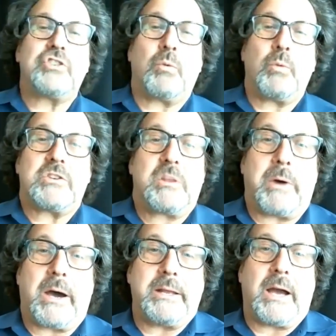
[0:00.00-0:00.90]
which the
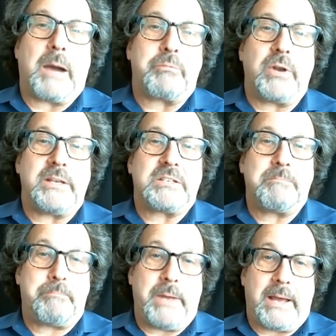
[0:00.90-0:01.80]
body operates
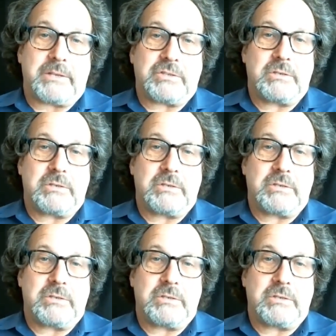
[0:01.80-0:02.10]
best,